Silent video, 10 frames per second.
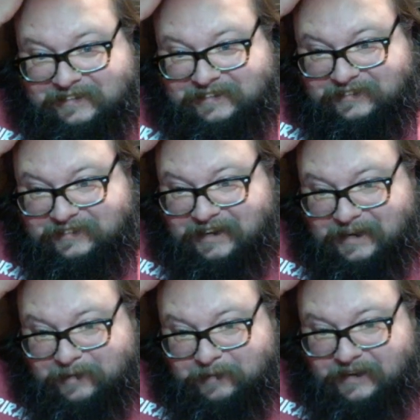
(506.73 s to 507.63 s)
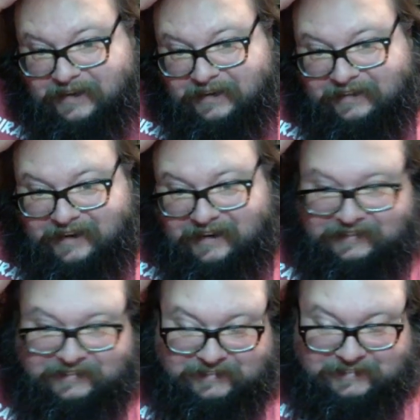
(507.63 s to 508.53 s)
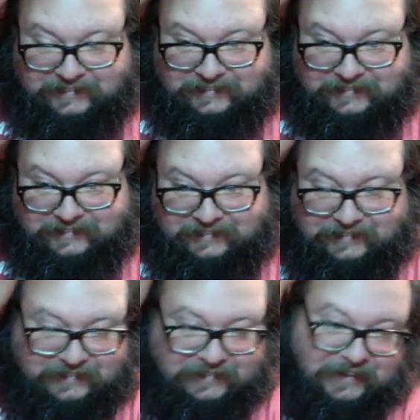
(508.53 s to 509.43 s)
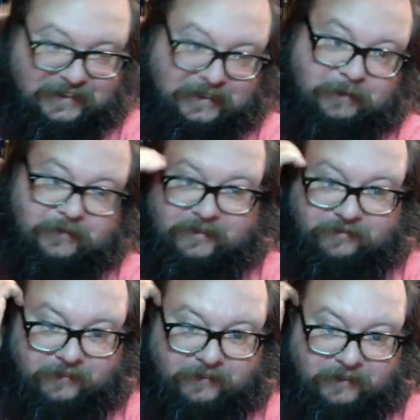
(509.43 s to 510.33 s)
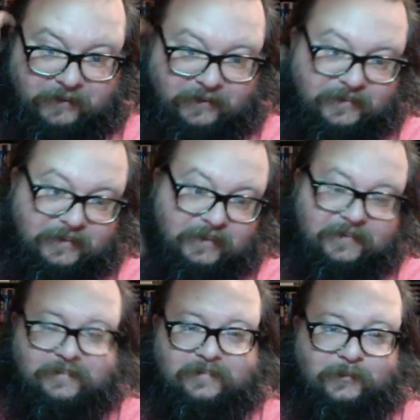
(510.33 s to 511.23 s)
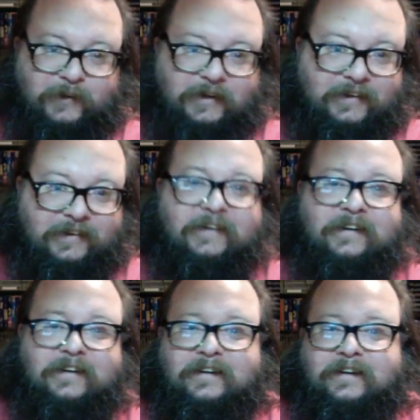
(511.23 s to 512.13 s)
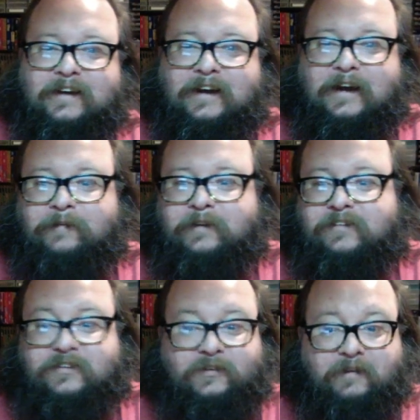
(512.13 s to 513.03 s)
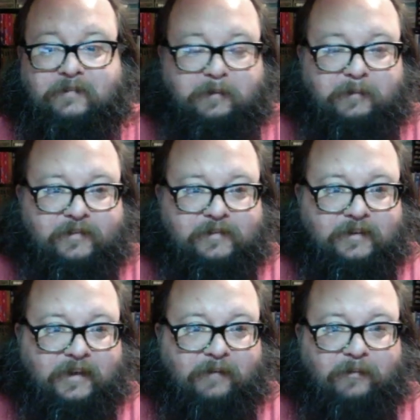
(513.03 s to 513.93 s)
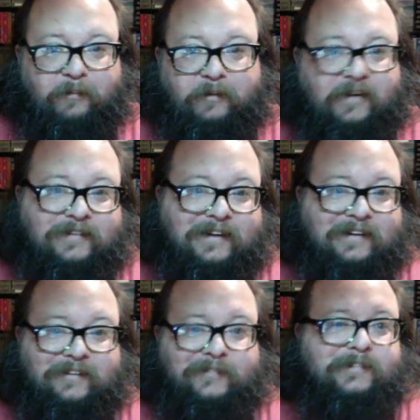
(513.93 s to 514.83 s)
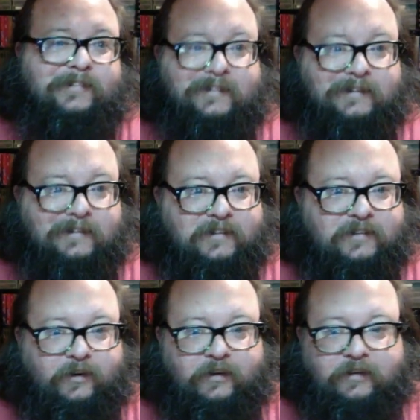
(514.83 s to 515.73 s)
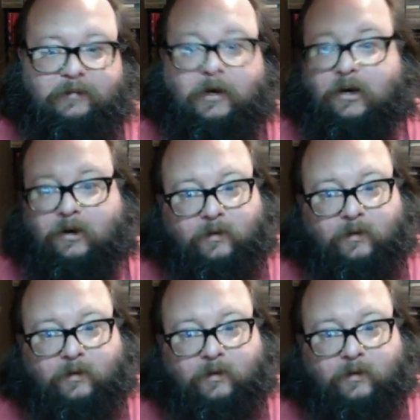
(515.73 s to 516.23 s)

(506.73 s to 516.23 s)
your time, man. Honestly, this is going to be rough for me because the next week I'm extremely busy. I will be out of town starting tomorrow.